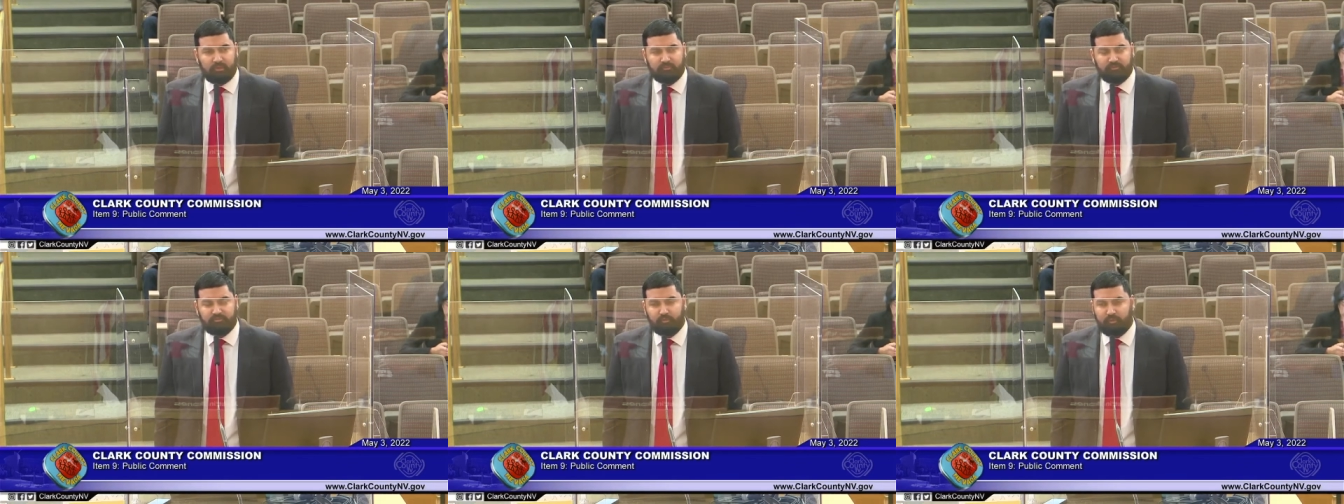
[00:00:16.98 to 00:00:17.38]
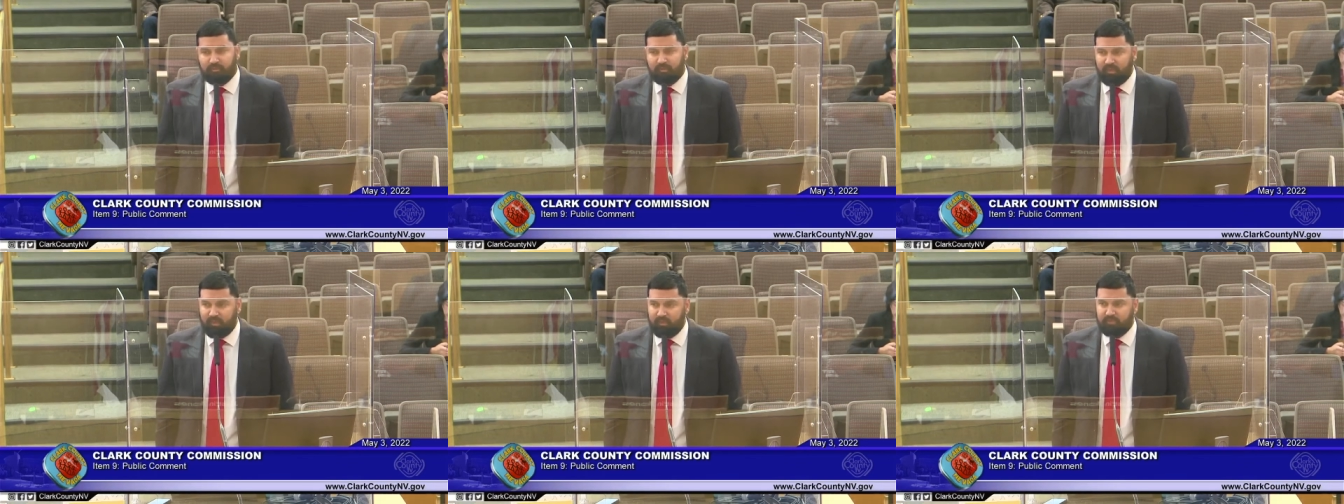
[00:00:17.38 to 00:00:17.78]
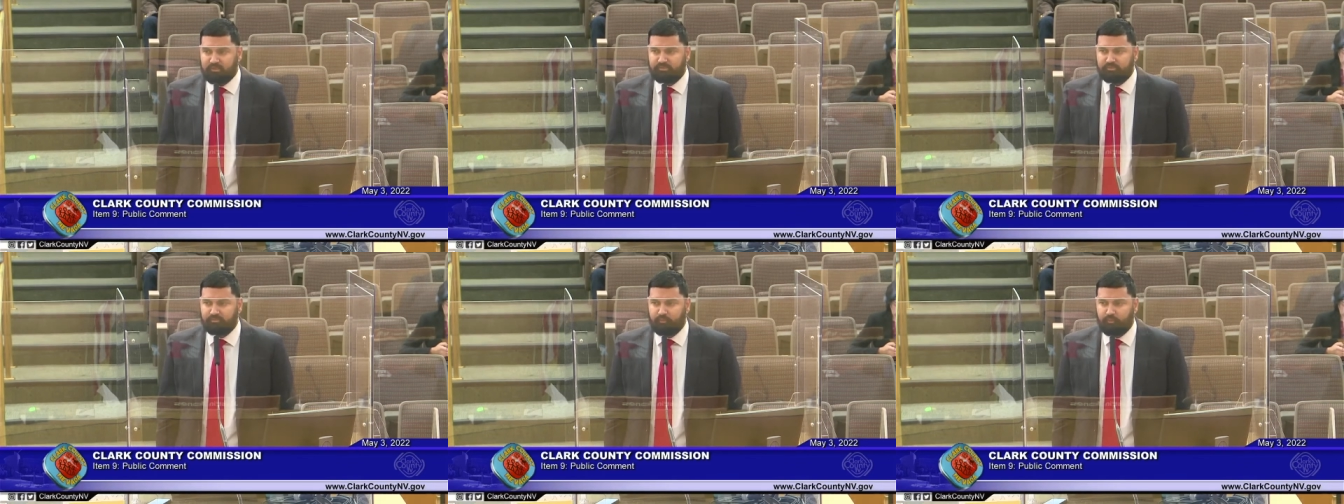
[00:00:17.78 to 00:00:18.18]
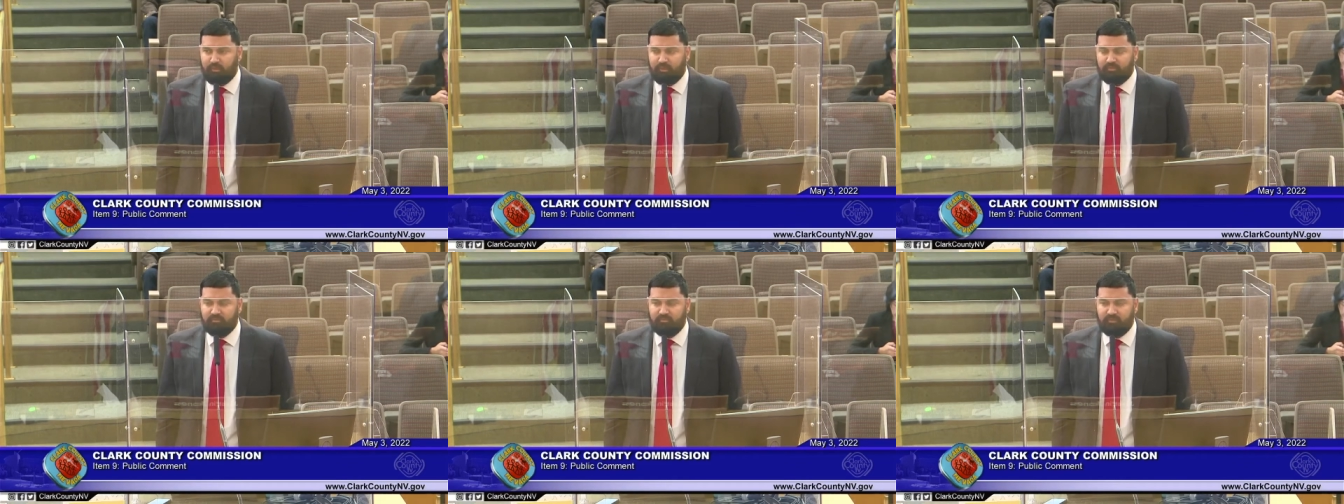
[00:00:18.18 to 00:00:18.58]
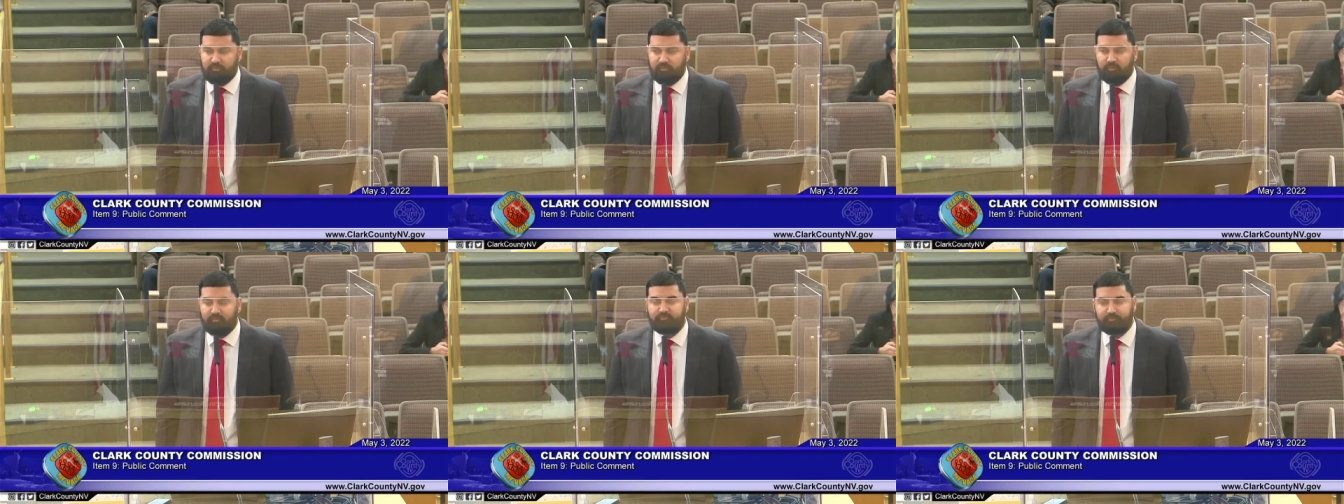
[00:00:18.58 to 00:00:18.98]
to engage with the
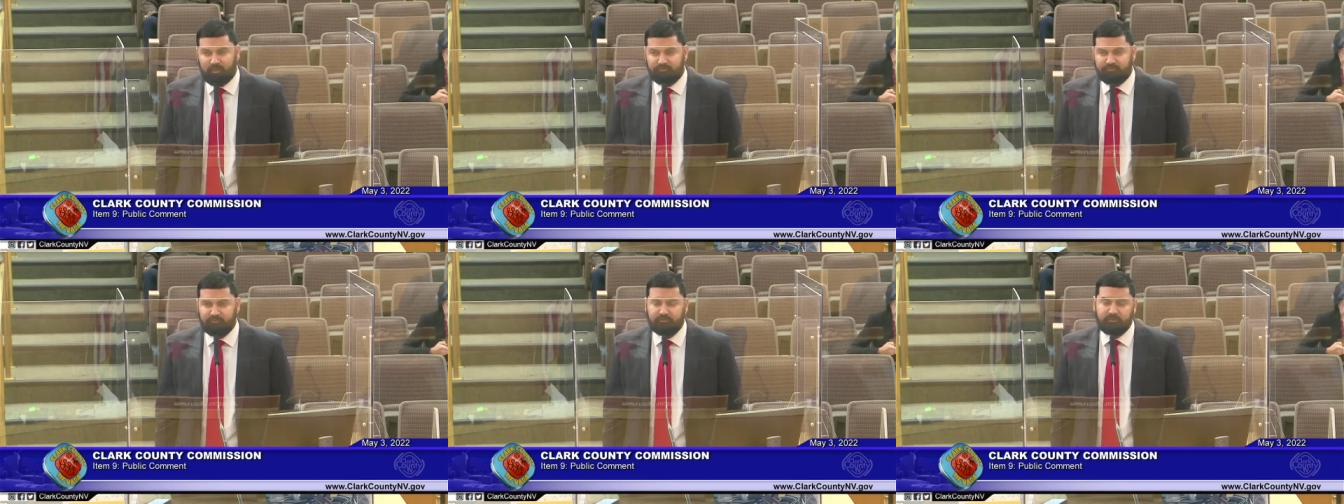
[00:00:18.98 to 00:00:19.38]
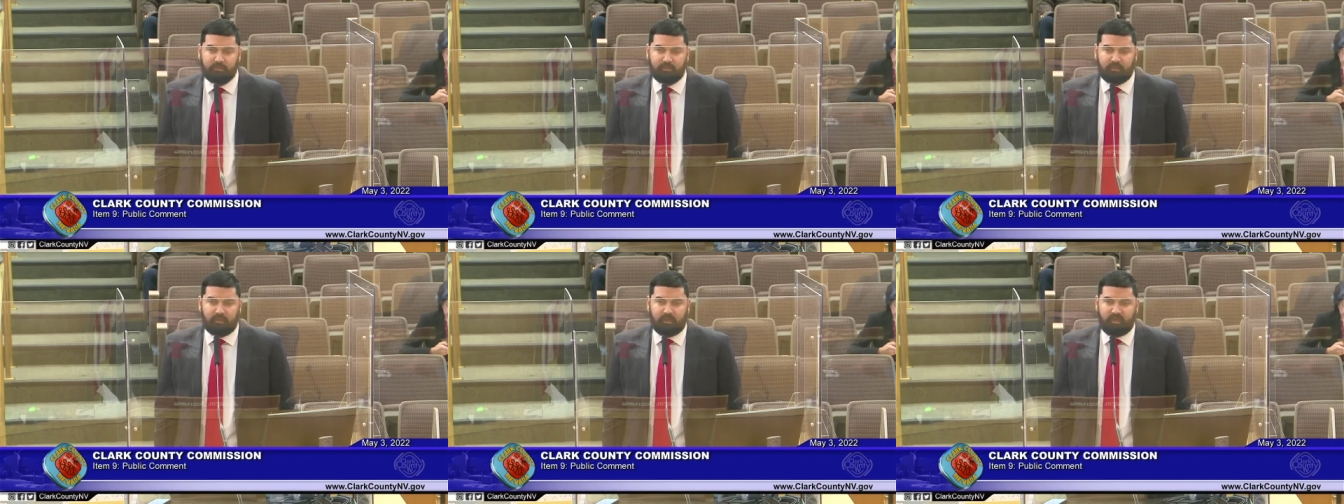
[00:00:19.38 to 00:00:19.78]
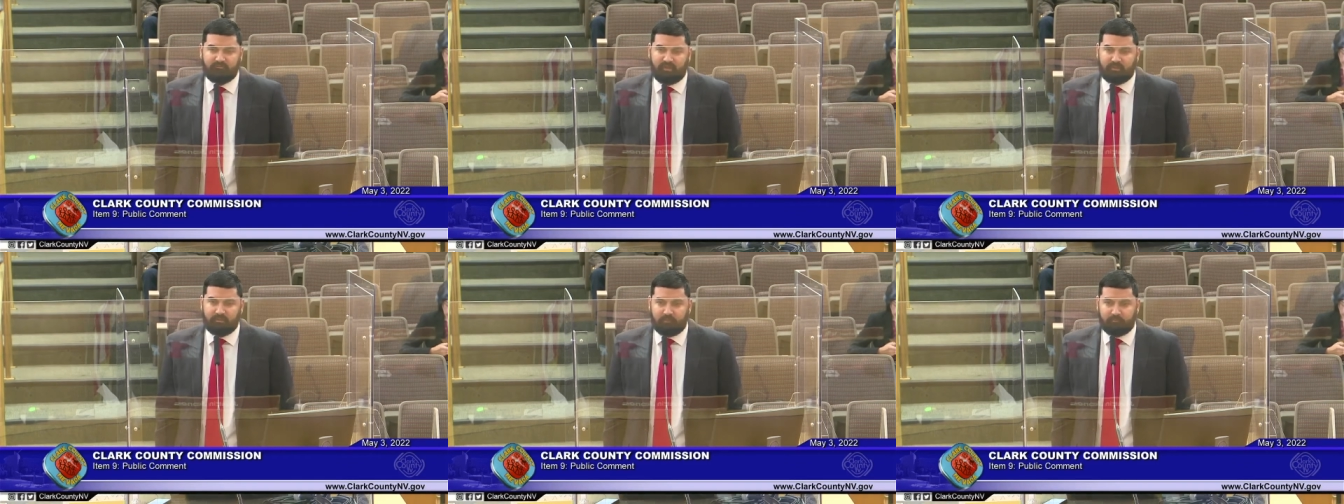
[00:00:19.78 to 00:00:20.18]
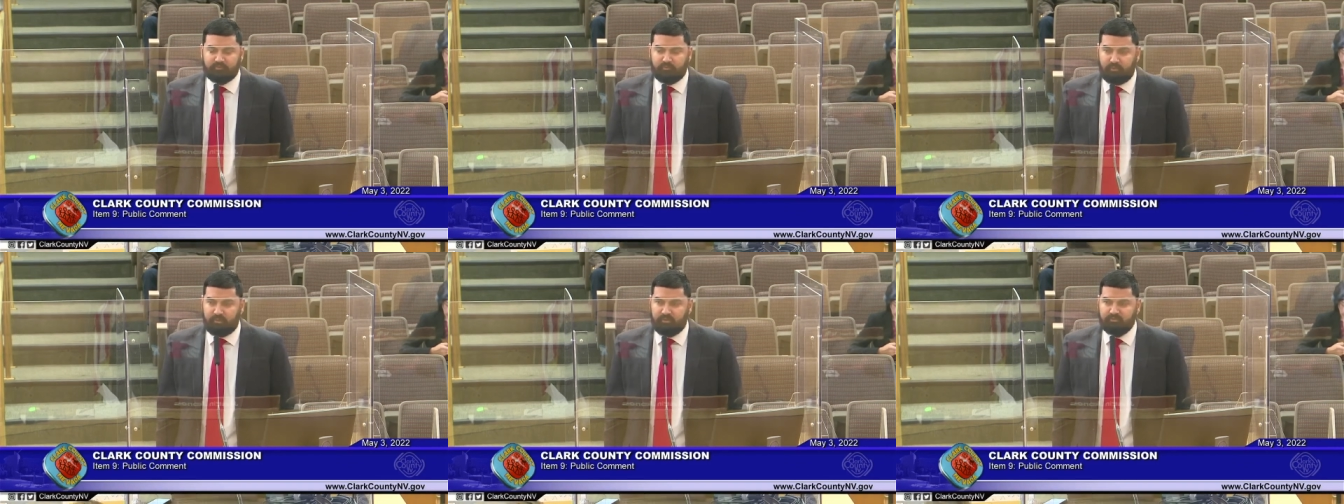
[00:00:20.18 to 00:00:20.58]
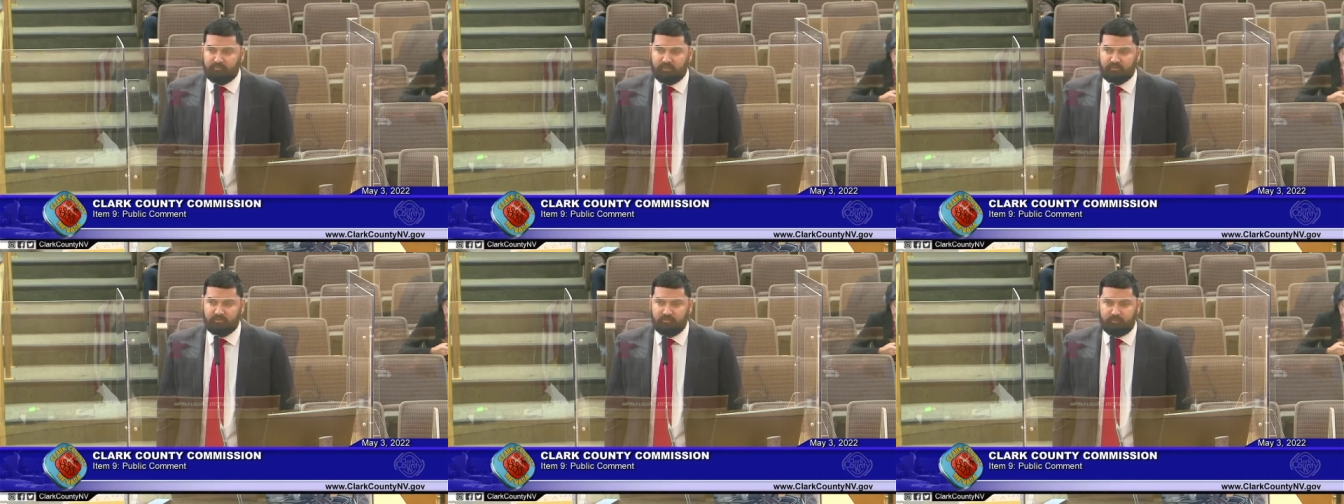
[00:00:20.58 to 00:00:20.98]
bill sponsor. I've had an opportunity to
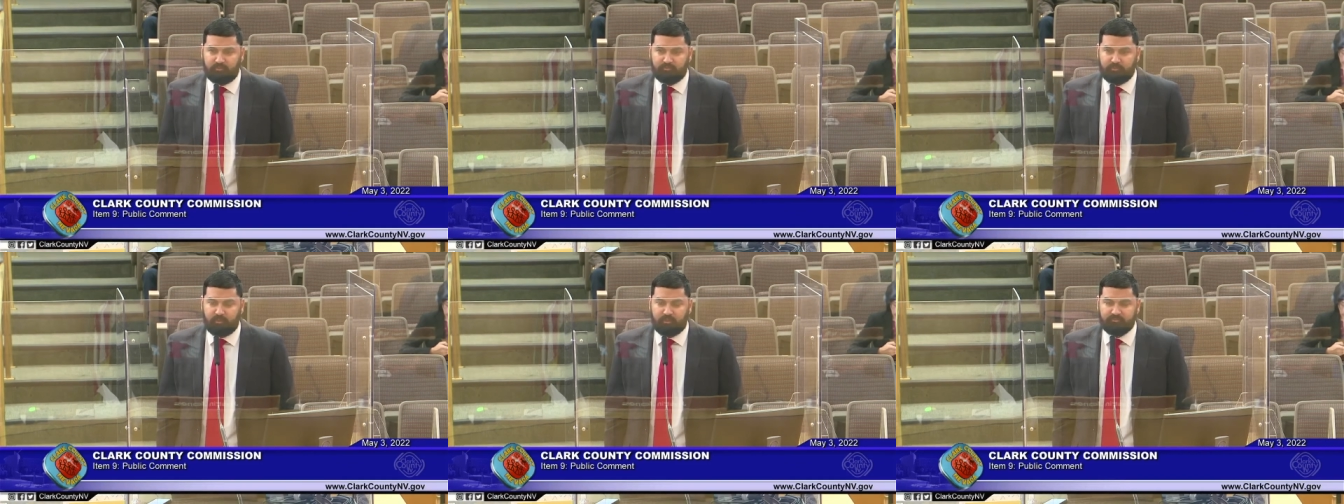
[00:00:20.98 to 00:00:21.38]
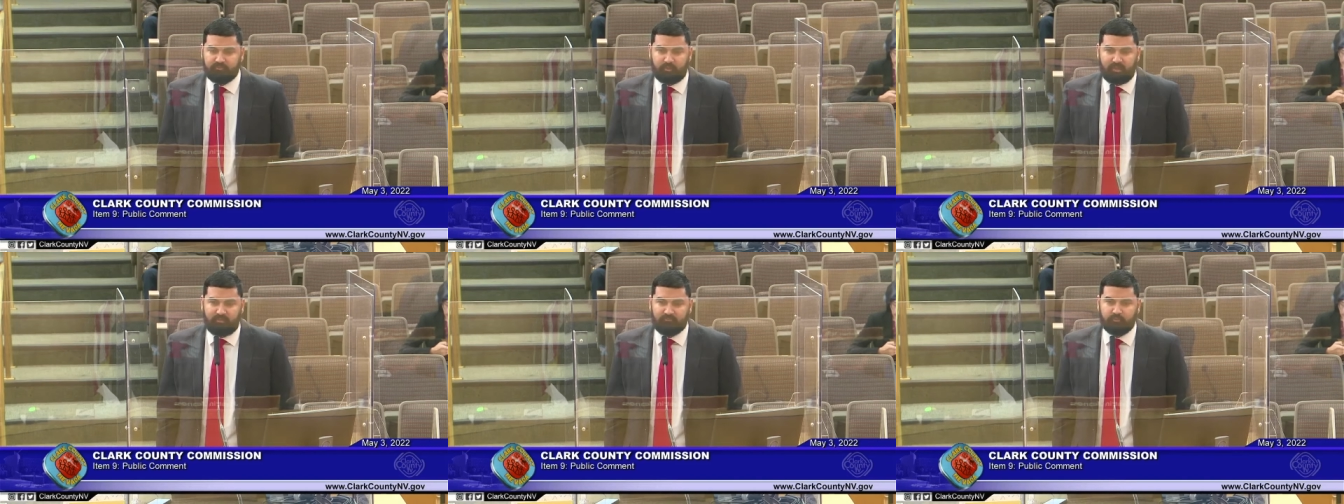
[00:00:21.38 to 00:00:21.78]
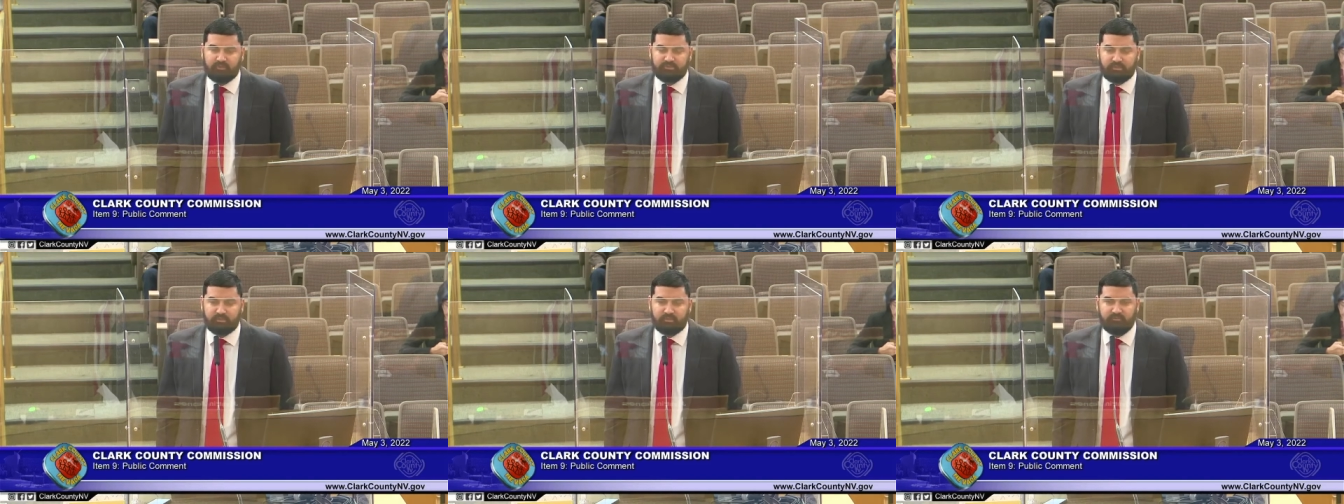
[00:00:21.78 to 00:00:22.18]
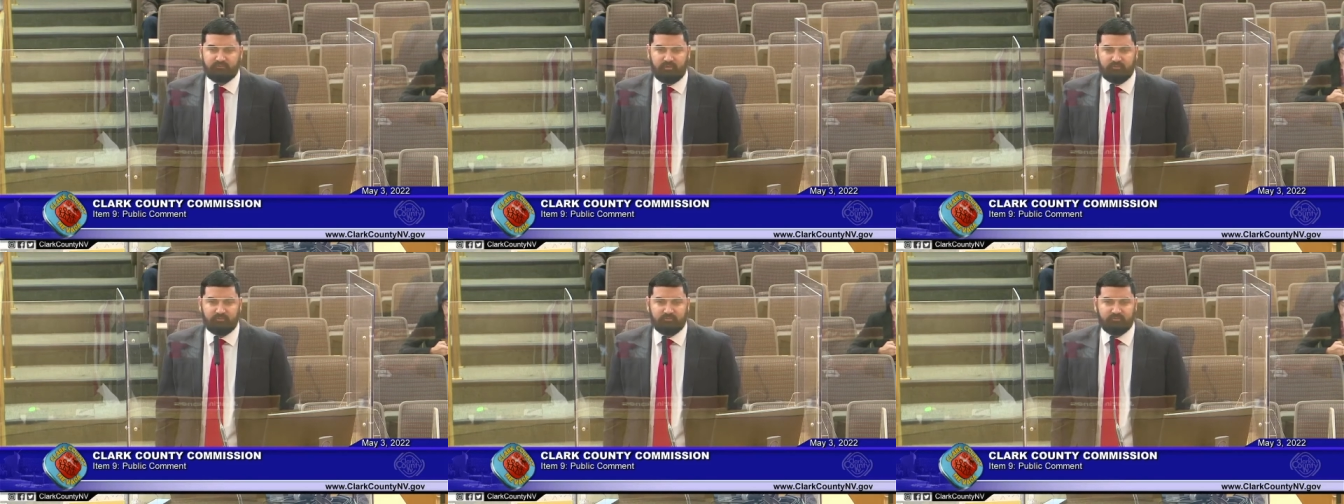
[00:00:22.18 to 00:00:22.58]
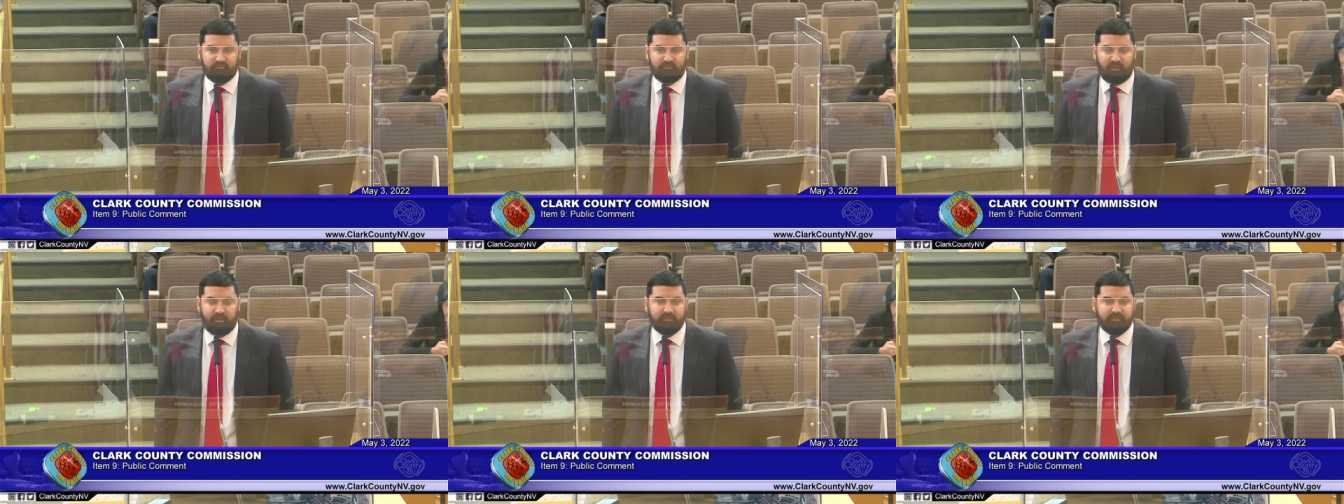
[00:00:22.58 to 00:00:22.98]
speak to the bill sponsor. We haven't reached a
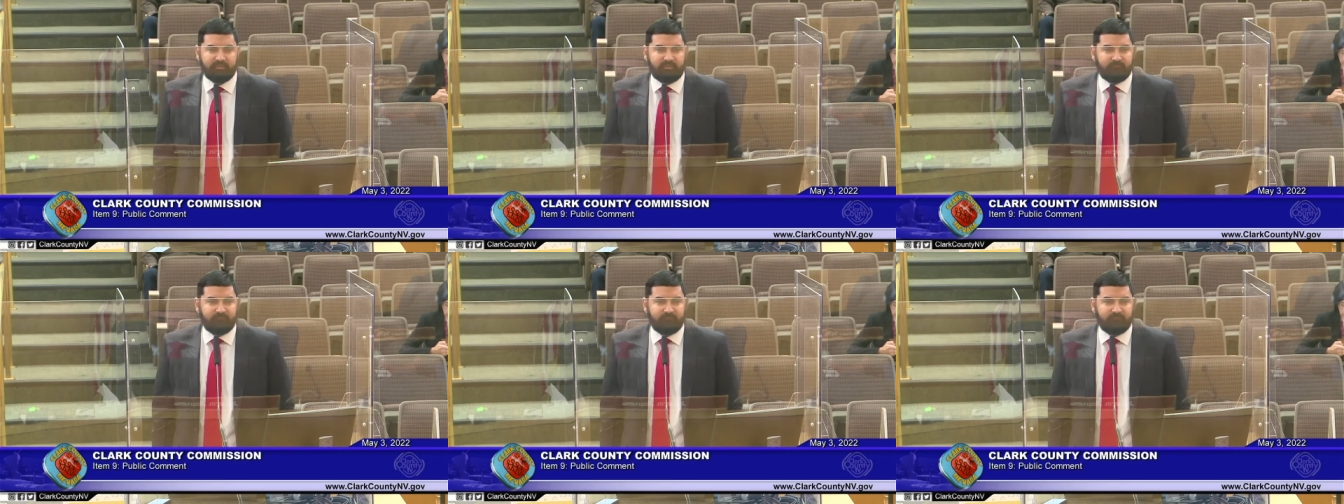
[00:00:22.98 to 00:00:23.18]
consensus yet.